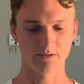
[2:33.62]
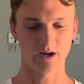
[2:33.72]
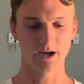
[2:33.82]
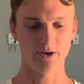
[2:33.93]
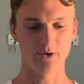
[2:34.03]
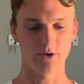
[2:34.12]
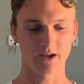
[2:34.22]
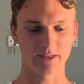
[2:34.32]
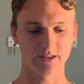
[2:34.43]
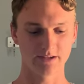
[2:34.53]
I don't know,
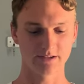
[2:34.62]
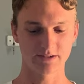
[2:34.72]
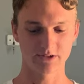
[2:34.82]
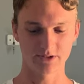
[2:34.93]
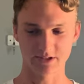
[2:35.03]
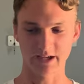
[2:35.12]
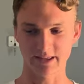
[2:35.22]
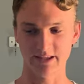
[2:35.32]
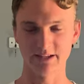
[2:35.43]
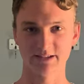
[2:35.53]
like this, just
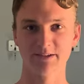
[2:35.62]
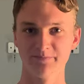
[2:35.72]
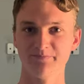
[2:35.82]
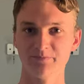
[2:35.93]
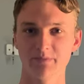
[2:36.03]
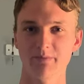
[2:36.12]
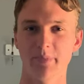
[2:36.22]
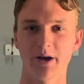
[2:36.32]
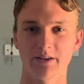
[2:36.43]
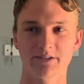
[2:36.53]
like this
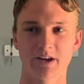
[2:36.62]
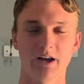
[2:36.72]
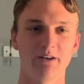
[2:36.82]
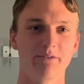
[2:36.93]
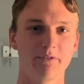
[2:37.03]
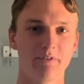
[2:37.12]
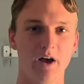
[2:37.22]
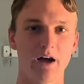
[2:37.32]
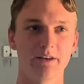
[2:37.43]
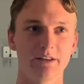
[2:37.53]
buzz kind of
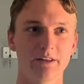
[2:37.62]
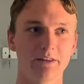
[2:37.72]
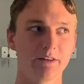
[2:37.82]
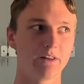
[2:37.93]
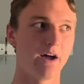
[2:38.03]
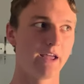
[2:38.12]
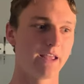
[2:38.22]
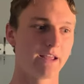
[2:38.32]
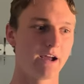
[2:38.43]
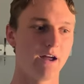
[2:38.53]

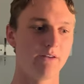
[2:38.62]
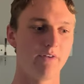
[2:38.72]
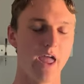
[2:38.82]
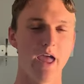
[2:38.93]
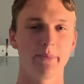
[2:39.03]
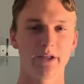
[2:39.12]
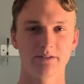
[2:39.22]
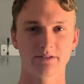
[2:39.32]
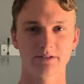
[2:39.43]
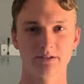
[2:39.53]
underlying kind of
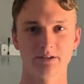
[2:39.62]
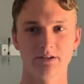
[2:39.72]
ambience.